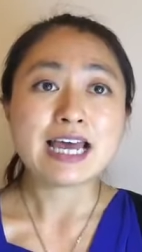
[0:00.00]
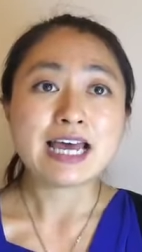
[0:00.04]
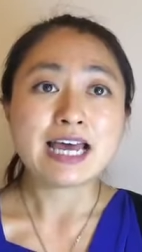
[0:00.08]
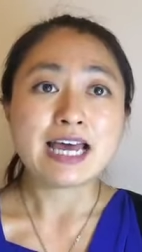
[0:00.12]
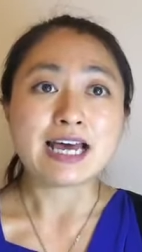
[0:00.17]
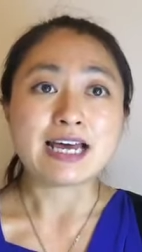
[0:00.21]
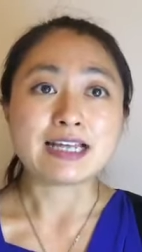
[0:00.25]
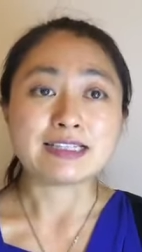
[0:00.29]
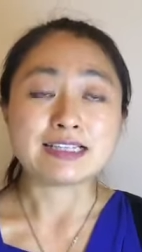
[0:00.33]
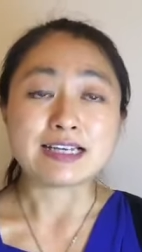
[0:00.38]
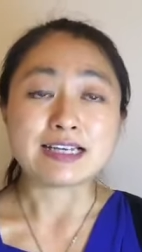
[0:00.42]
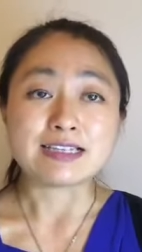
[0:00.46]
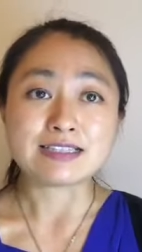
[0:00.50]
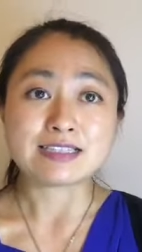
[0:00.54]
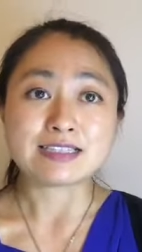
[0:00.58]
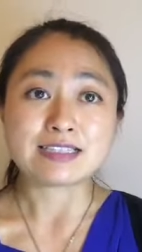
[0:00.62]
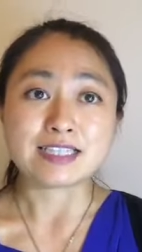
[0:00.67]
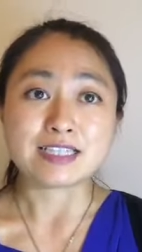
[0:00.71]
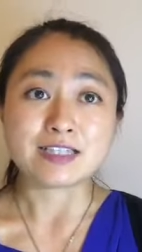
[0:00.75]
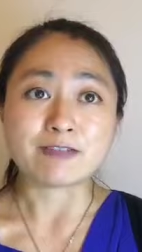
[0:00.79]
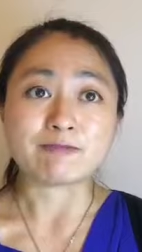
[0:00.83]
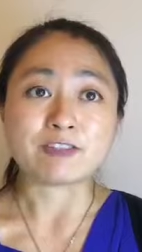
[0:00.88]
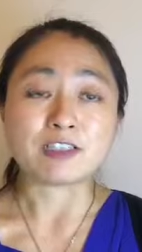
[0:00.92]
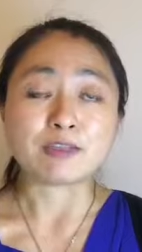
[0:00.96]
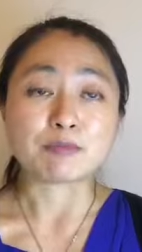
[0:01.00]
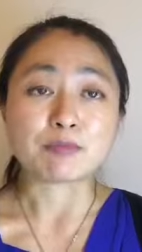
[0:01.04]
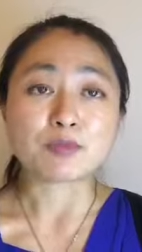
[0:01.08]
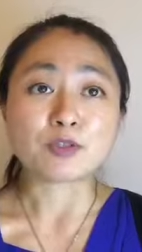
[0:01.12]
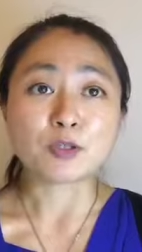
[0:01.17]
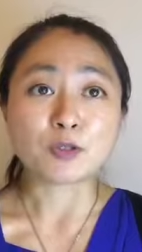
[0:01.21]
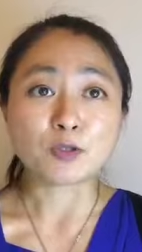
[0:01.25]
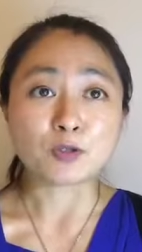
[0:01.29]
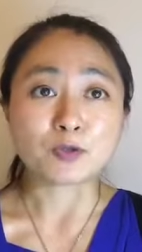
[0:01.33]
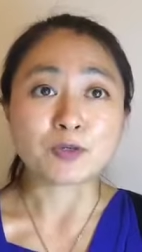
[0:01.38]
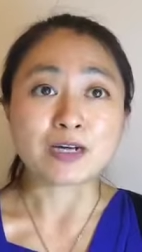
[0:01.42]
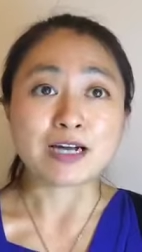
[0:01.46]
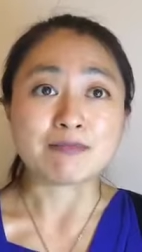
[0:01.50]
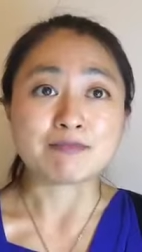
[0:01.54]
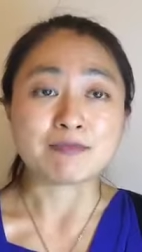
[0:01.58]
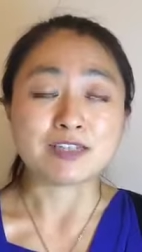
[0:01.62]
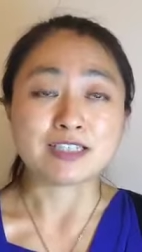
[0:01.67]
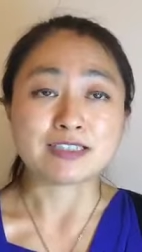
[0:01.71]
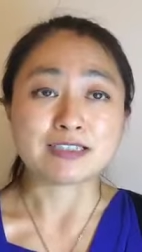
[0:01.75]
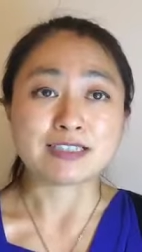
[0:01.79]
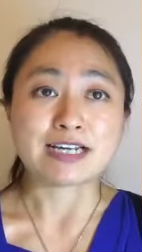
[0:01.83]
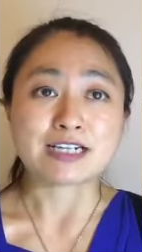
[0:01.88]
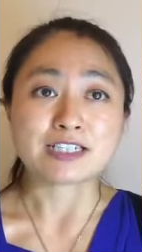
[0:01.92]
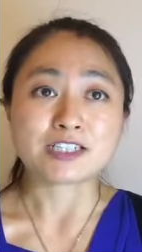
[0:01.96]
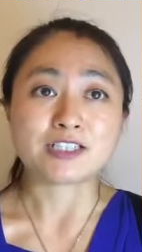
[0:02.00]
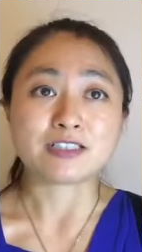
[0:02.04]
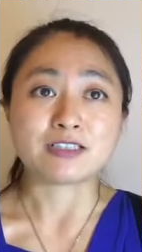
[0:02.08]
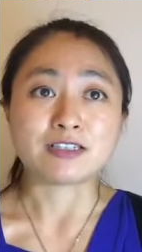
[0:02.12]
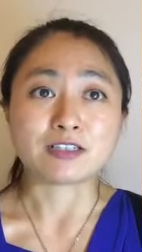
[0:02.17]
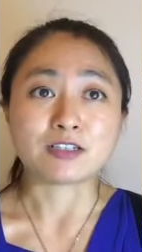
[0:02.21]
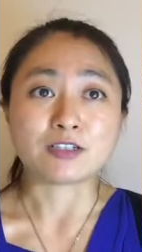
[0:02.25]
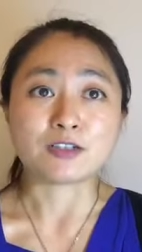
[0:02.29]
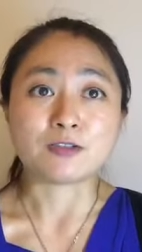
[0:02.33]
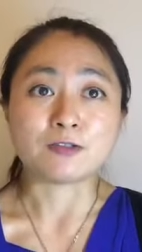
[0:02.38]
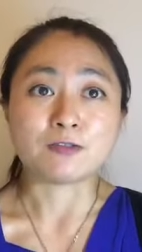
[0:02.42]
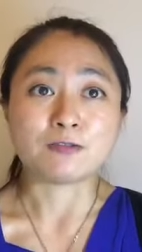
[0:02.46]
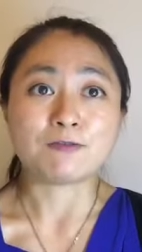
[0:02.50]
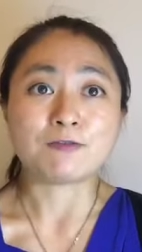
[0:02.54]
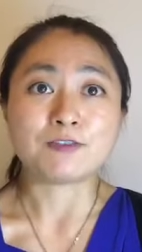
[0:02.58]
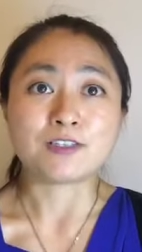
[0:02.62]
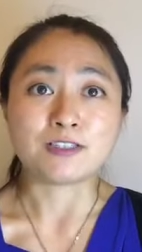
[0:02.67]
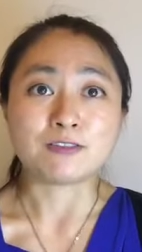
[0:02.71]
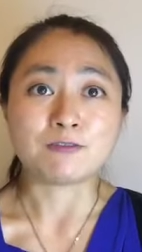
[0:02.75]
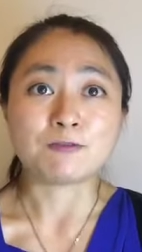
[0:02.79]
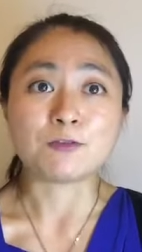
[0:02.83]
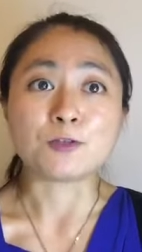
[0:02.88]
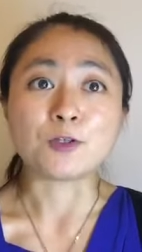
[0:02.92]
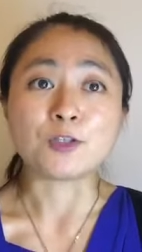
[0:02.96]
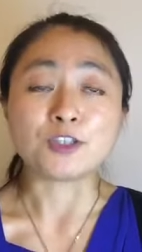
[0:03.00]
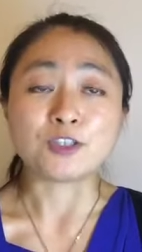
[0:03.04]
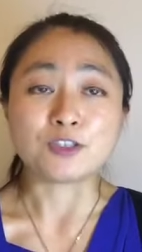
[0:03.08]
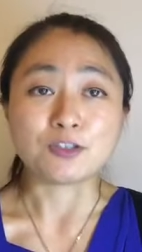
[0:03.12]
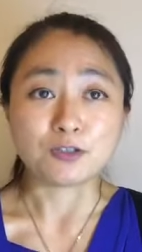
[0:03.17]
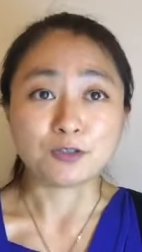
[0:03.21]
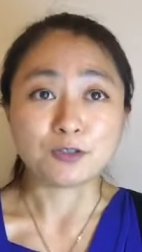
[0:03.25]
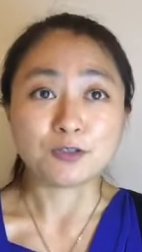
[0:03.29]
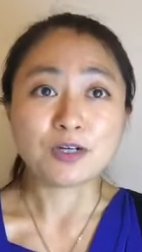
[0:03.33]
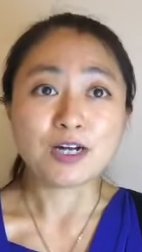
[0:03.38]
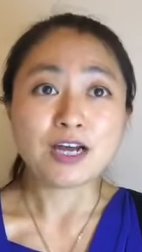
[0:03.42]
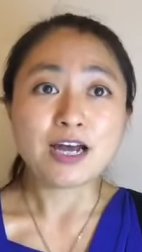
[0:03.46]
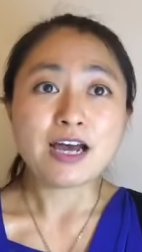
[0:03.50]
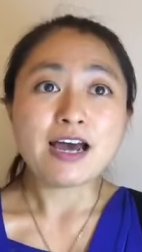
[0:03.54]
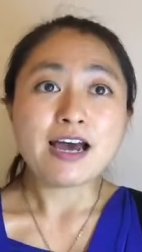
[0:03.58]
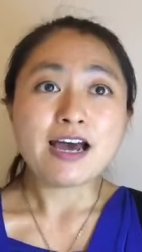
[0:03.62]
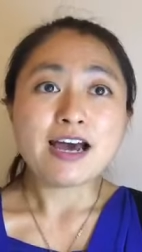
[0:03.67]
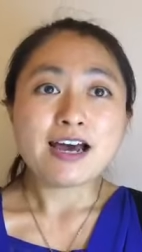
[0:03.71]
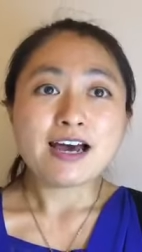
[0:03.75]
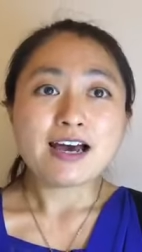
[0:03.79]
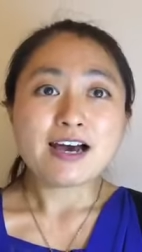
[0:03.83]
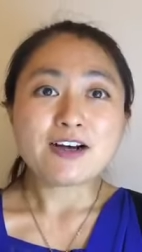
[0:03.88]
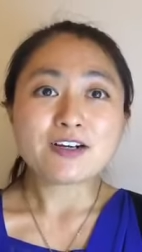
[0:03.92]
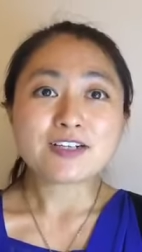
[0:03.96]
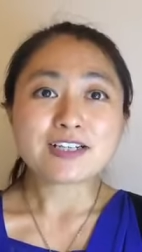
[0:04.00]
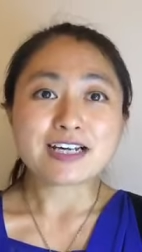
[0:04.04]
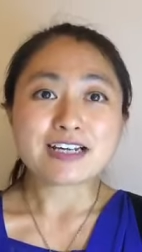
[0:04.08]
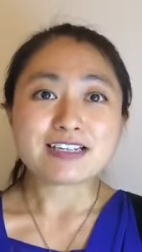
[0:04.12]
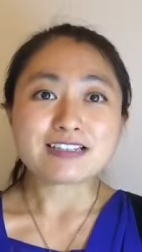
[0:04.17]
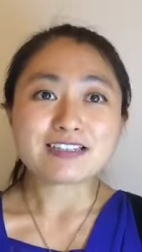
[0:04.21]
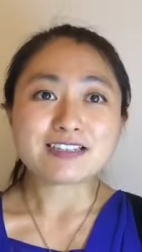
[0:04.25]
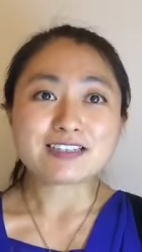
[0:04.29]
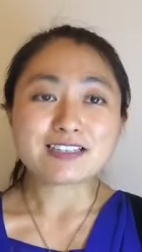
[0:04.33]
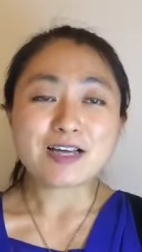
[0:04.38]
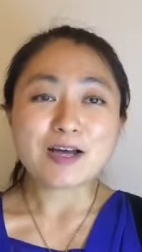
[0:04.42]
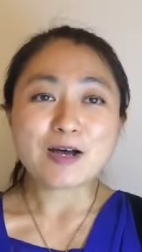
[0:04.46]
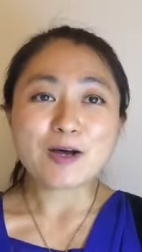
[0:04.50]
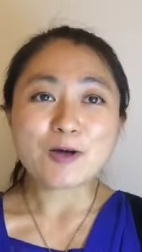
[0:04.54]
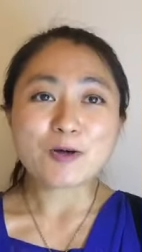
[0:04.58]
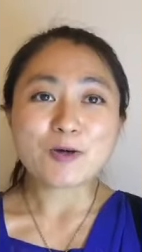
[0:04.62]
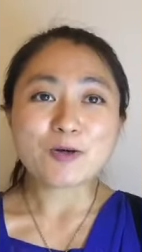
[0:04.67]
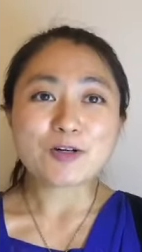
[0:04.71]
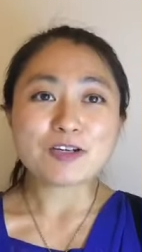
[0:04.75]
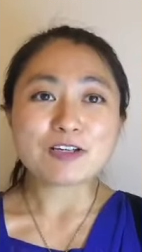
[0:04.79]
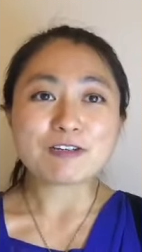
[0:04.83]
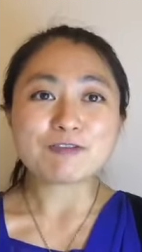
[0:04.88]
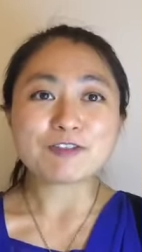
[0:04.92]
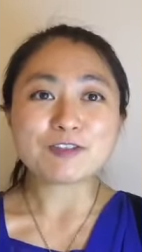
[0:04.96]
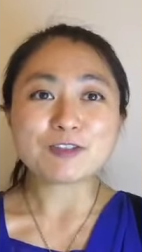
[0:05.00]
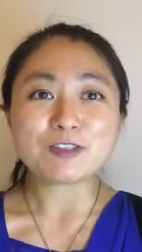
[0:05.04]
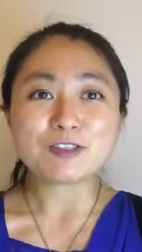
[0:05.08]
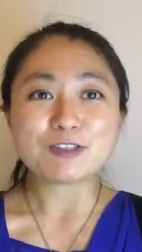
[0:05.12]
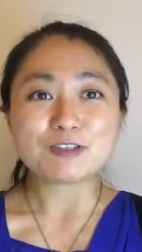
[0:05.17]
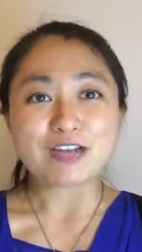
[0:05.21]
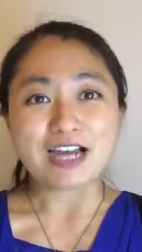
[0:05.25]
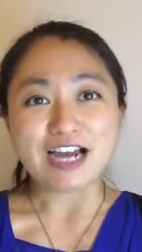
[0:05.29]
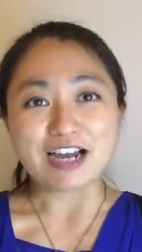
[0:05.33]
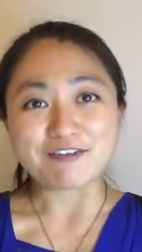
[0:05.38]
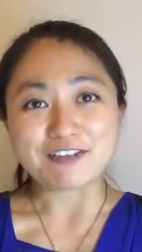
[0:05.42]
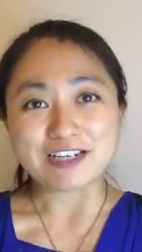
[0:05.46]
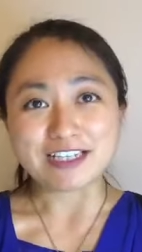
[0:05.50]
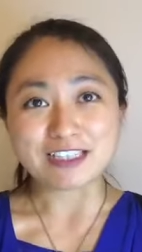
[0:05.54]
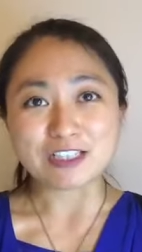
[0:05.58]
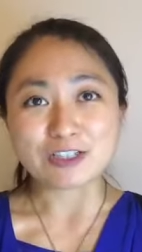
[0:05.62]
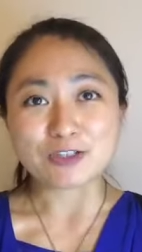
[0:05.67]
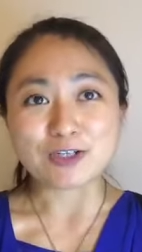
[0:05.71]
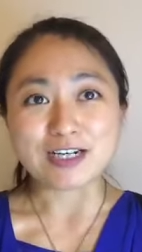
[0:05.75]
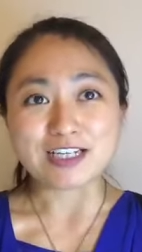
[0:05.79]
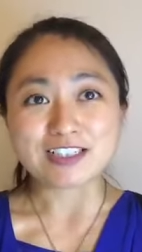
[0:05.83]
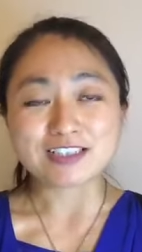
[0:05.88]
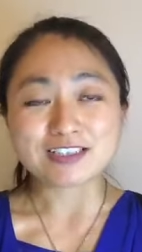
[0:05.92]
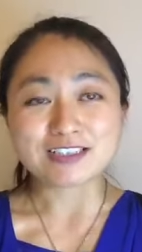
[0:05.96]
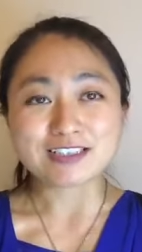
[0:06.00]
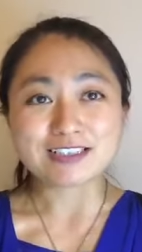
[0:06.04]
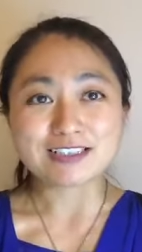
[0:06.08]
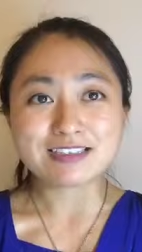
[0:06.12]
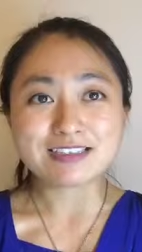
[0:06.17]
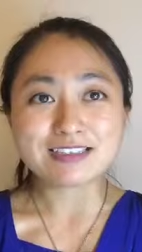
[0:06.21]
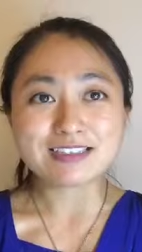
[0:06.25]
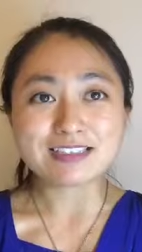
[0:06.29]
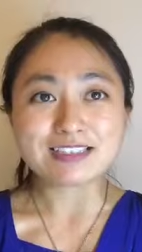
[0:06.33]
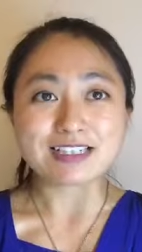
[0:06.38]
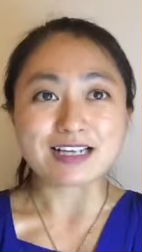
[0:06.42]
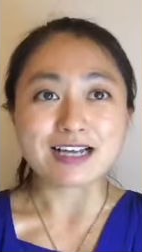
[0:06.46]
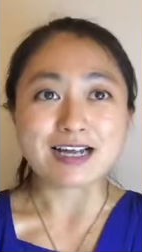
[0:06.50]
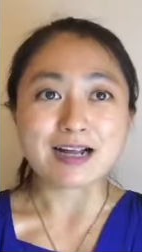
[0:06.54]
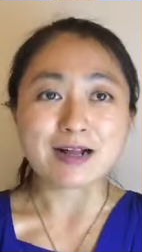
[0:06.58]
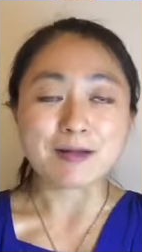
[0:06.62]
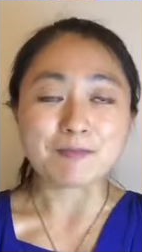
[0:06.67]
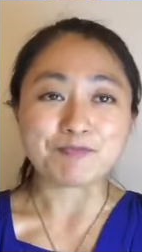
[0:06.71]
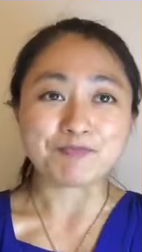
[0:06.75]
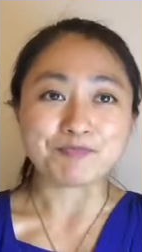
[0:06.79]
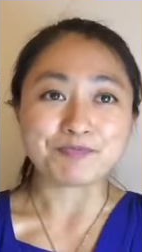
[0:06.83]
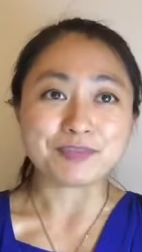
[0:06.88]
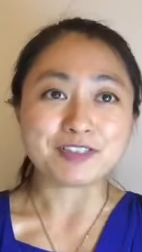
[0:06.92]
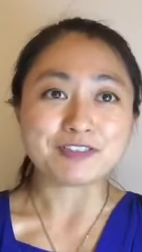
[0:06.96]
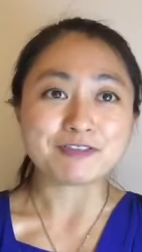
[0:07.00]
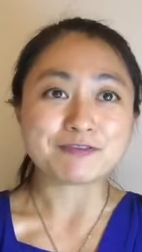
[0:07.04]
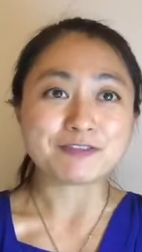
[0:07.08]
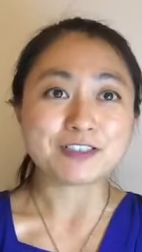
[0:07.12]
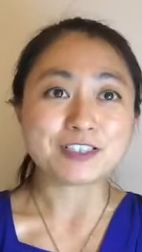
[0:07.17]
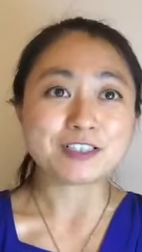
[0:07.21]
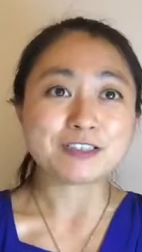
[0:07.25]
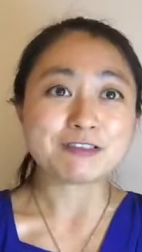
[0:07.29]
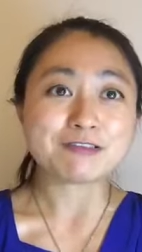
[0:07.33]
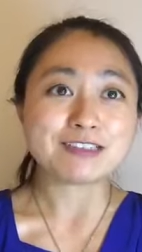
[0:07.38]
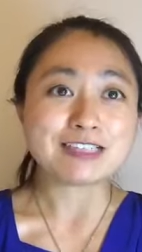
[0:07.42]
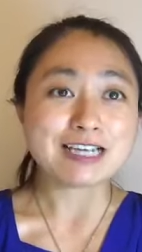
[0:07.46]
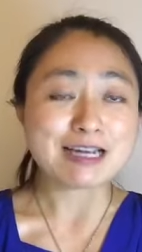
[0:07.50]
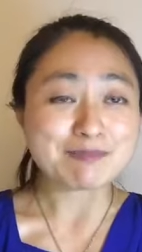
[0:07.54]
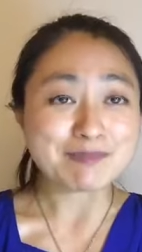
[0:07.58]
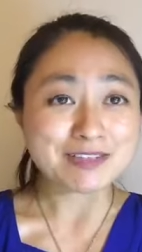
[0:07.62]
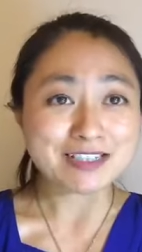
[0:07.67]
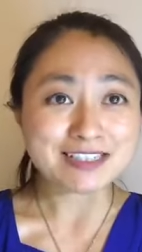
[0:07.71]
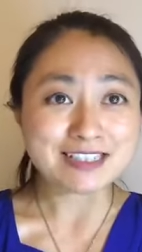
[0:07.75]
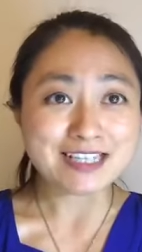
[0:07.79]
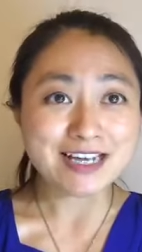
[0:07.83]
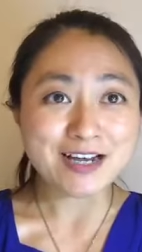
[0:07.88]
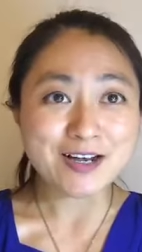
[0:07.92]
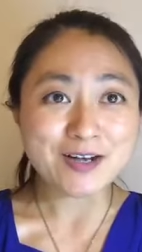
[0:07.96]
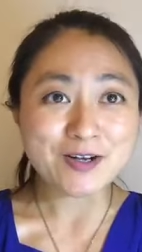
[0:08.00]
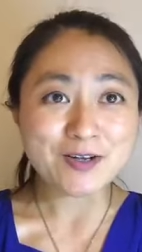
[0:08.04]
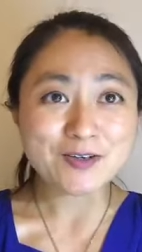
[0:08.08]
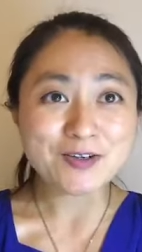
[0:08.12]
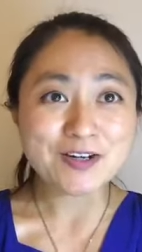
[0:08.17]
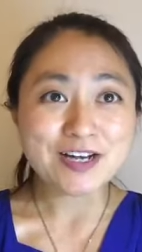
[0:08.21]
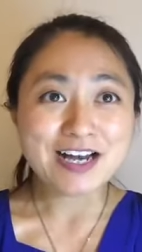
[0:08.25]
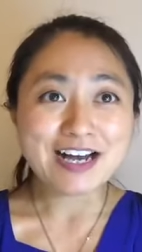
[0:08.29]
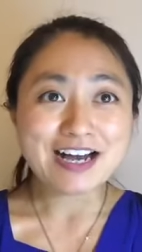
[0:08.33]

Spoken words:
and then see if the program is actually a good fit for you. Okay, so if you do have any questions, be free to let me know.